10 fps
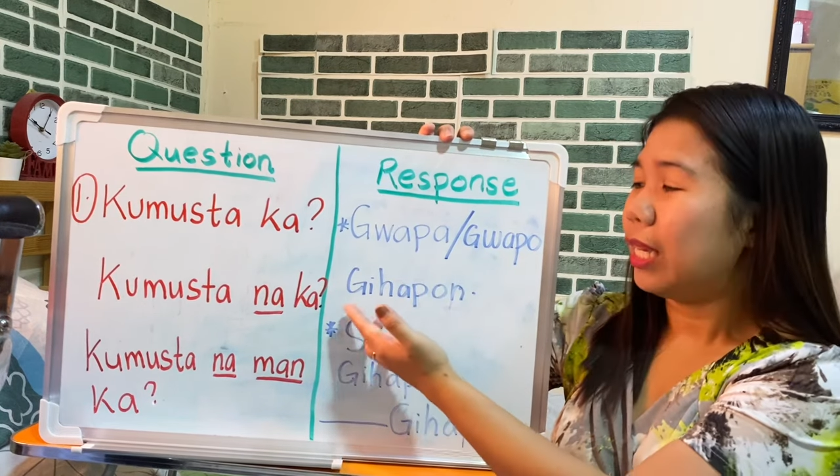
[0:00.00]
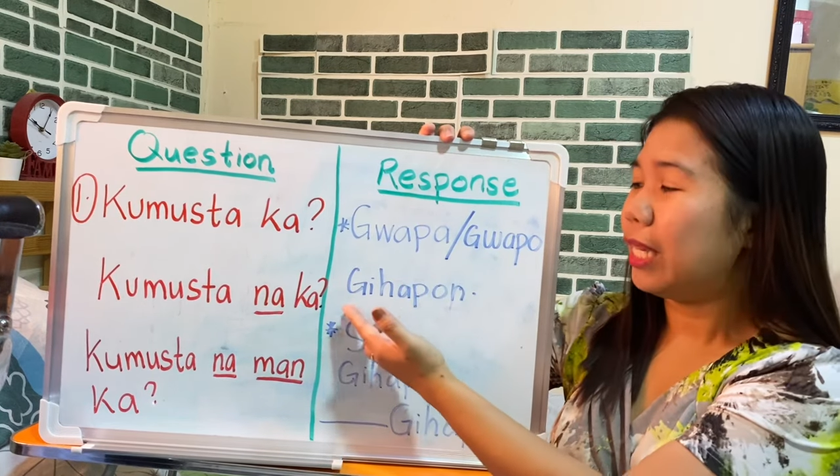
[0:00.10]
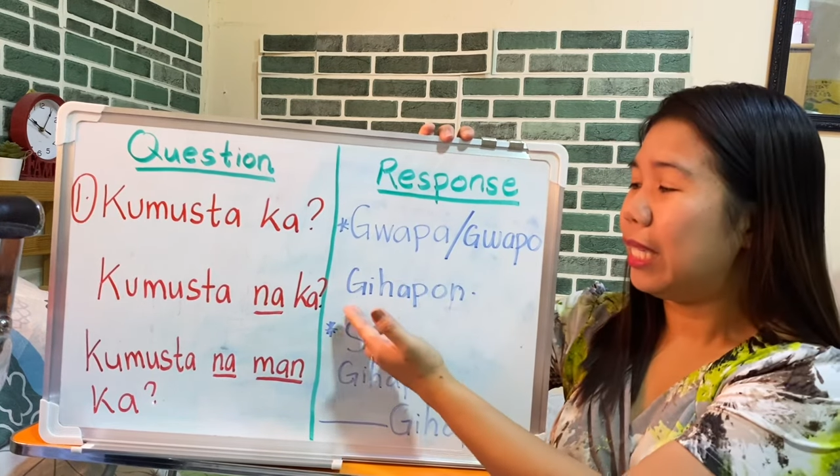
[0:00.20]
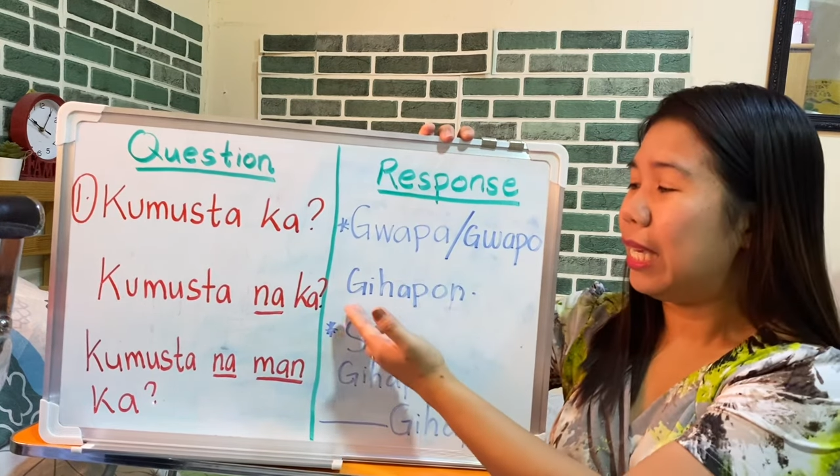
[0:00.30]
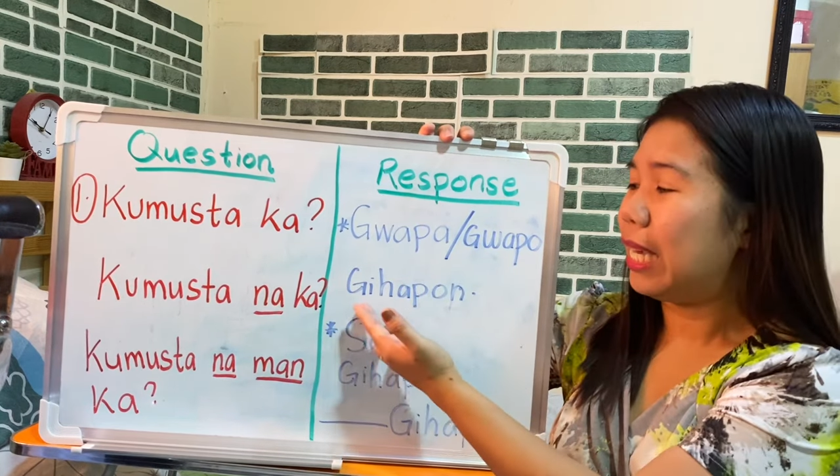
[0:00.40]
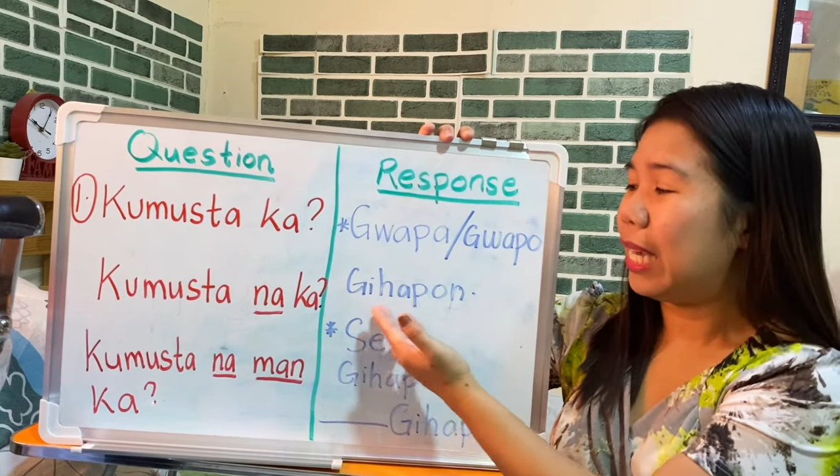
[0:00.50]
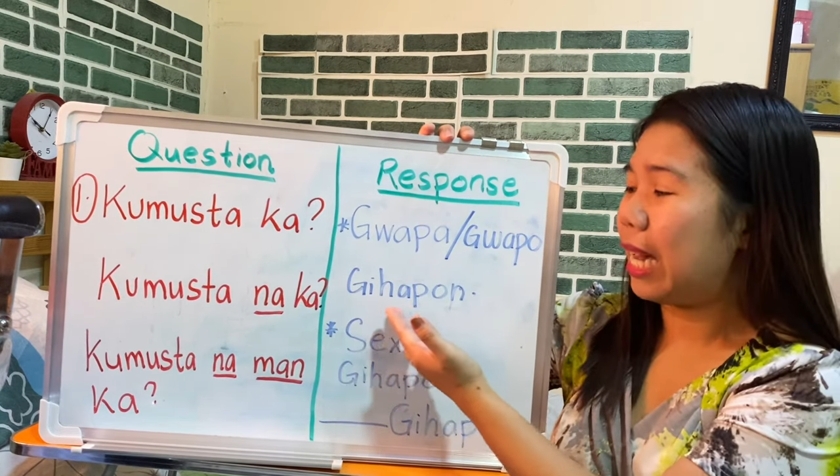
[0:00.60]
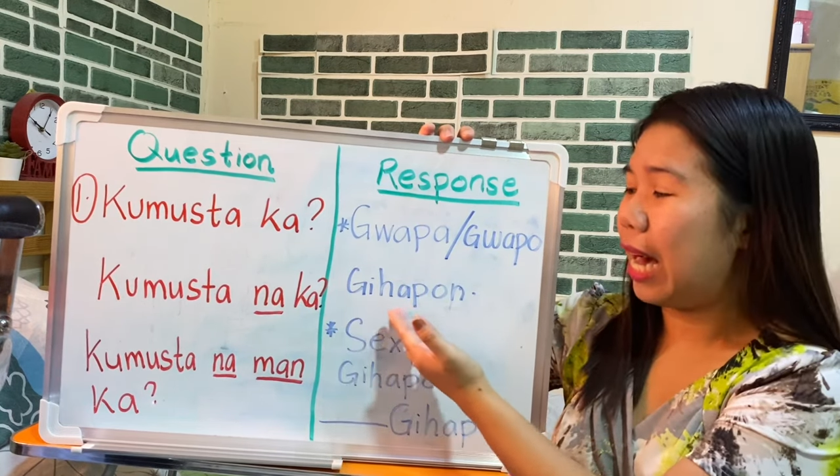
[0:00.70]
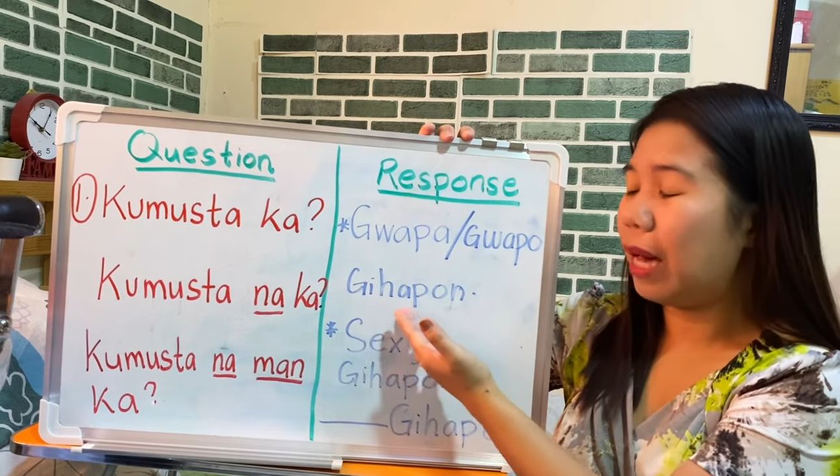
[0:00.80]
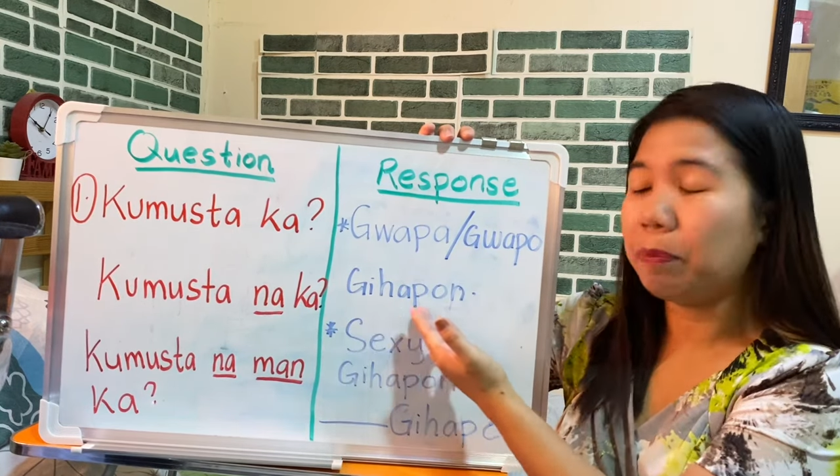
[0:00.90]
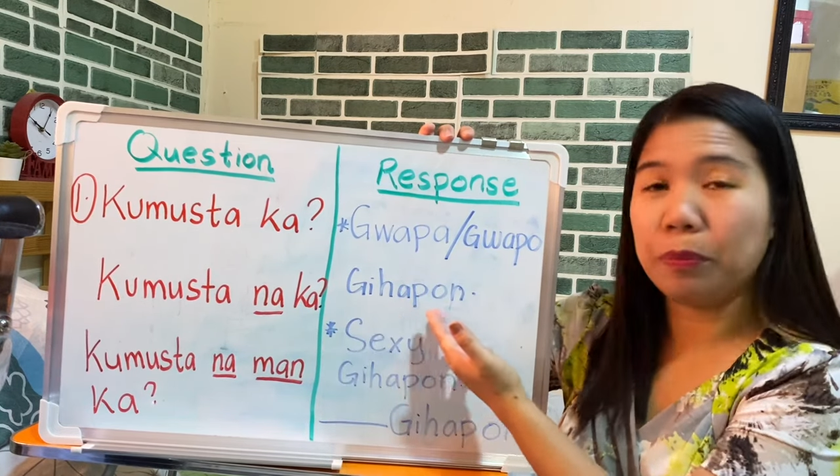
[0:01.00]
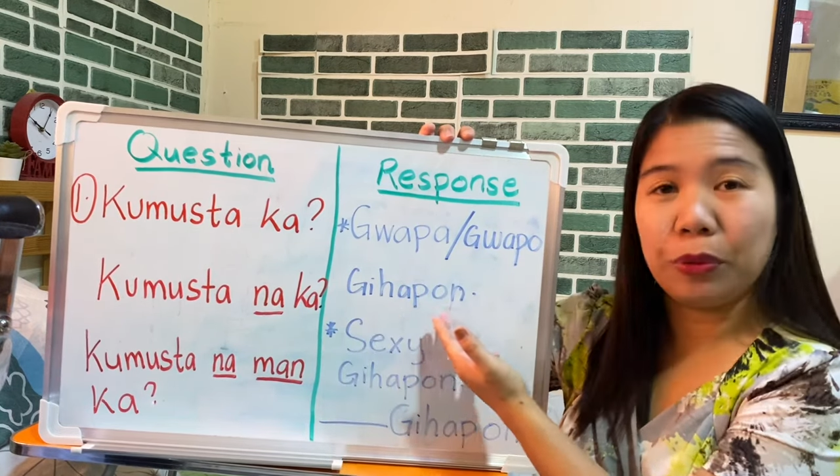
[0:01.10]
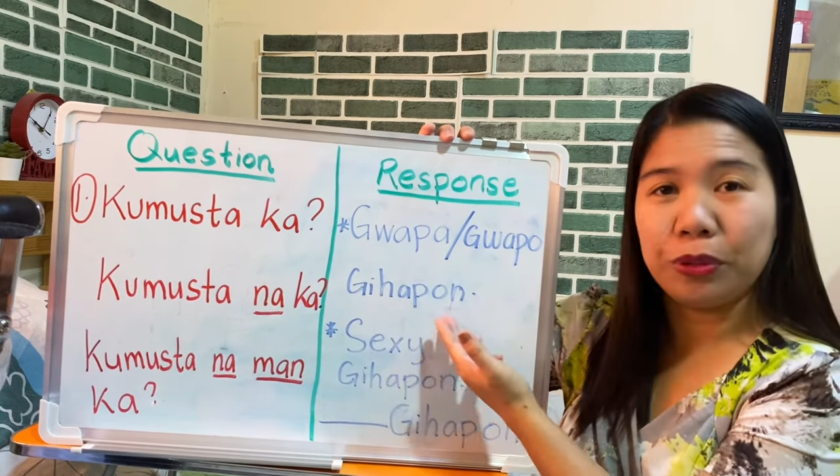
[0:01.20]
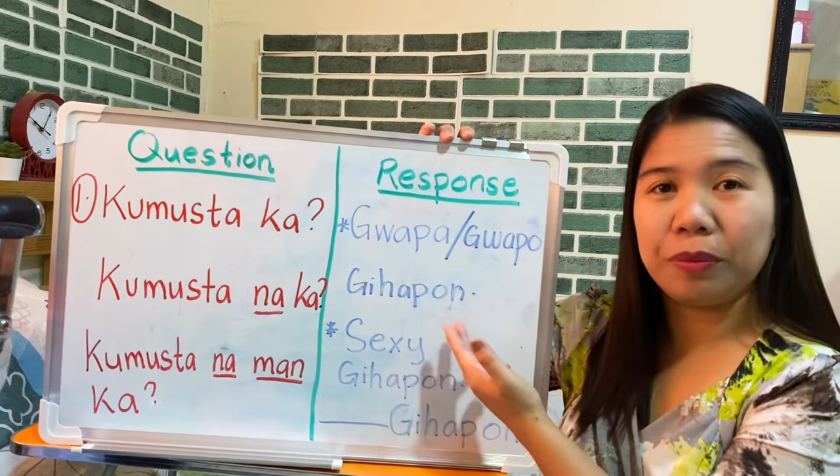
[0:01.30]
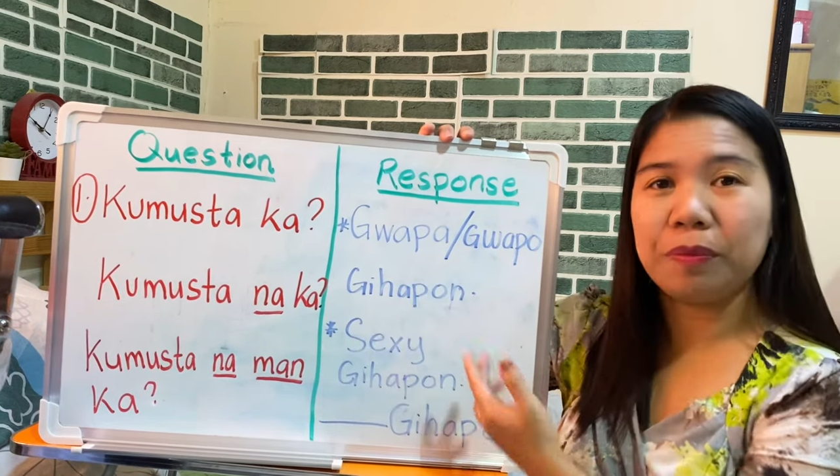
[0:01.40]

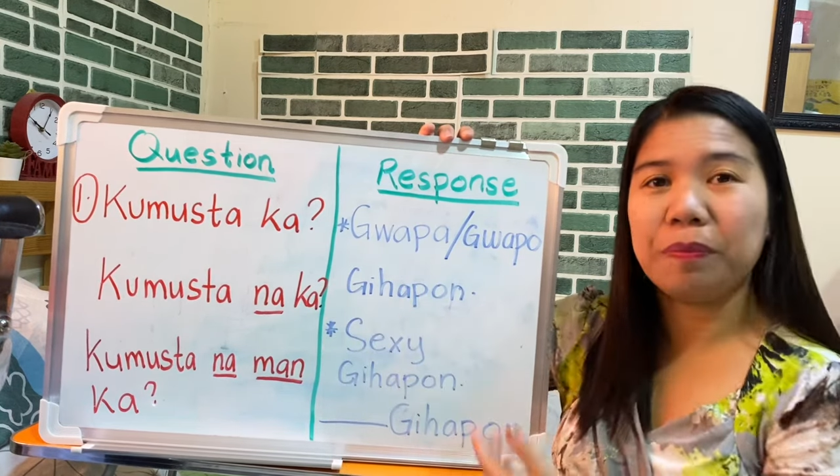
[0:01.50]
Gihapon